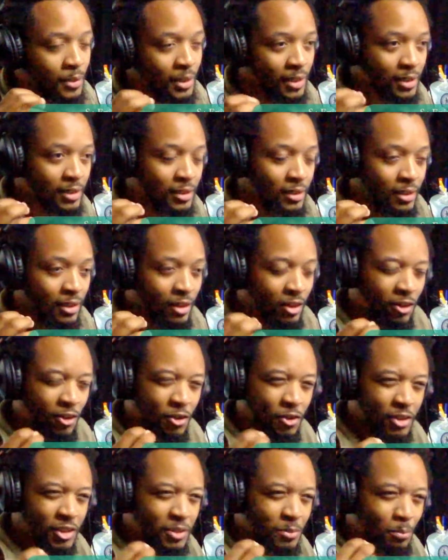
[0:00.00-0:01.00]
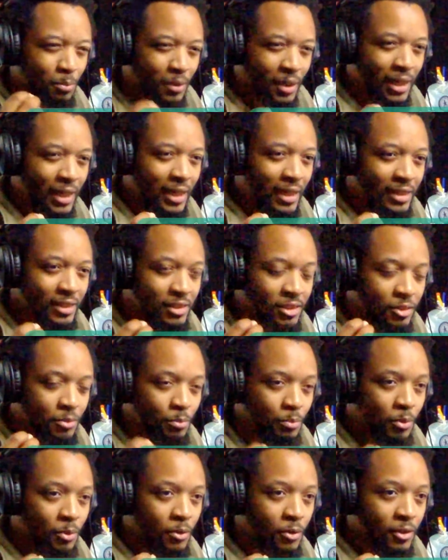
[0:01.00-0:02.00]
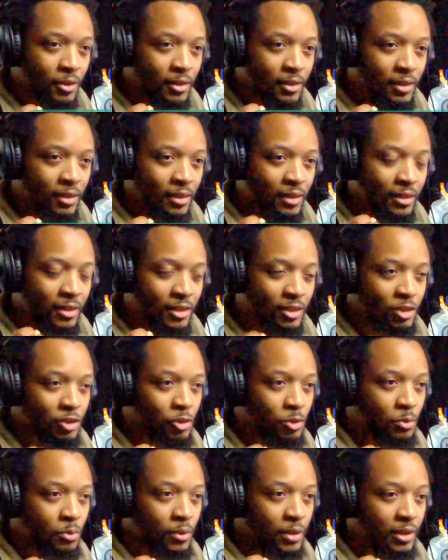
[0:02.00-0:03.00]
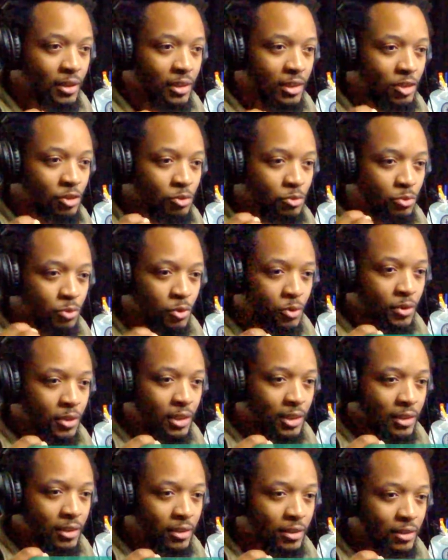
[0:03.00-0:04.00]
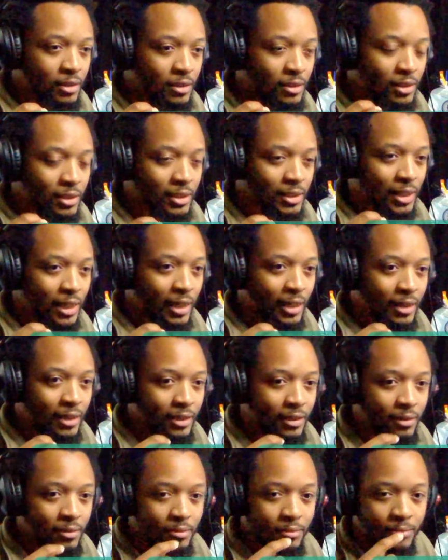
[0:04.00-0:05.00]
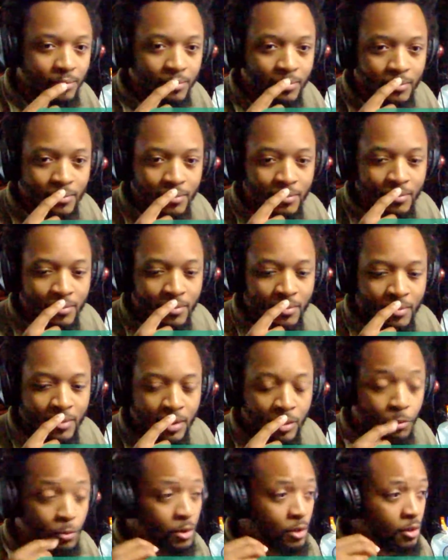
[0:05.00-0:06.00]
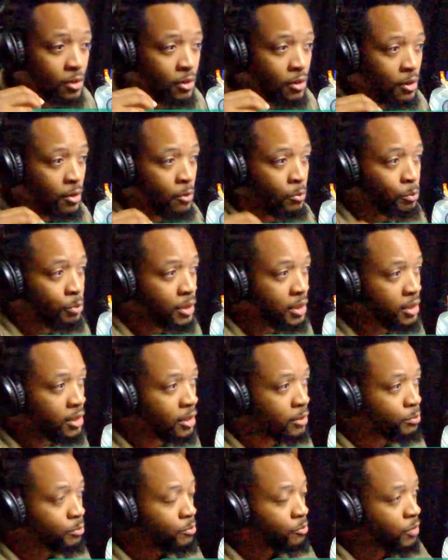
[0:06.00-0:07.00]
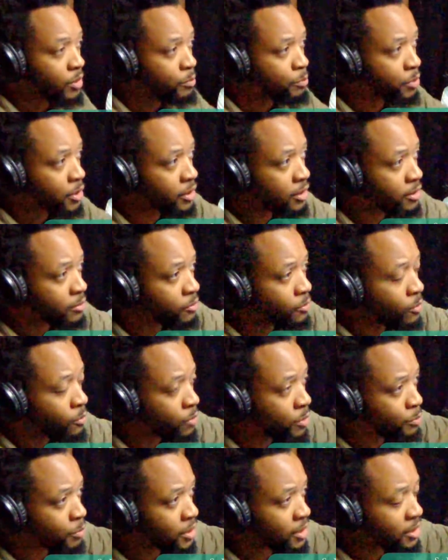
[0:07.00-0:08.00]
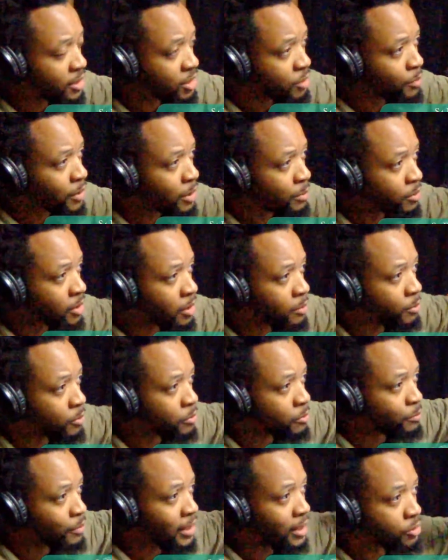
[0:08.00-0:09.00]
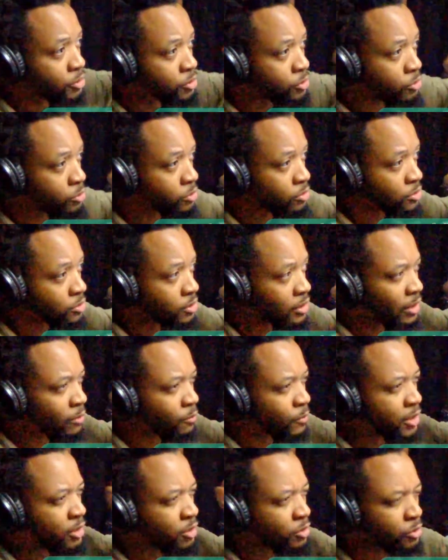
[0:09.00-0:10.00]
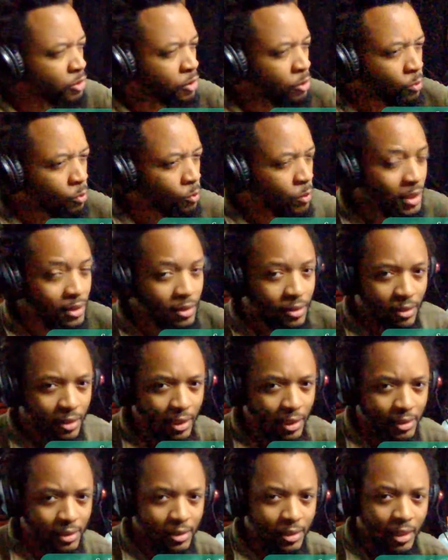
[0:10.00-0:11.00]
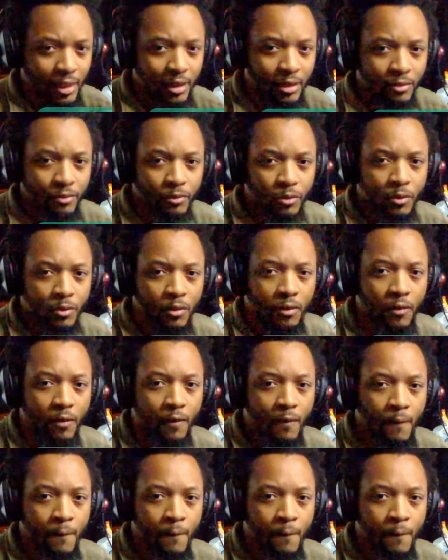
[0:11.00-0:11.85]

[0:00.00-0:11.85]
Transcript: because all this blind support is ruining society. We're putting these people up on pedestals and we don't know what they stand for.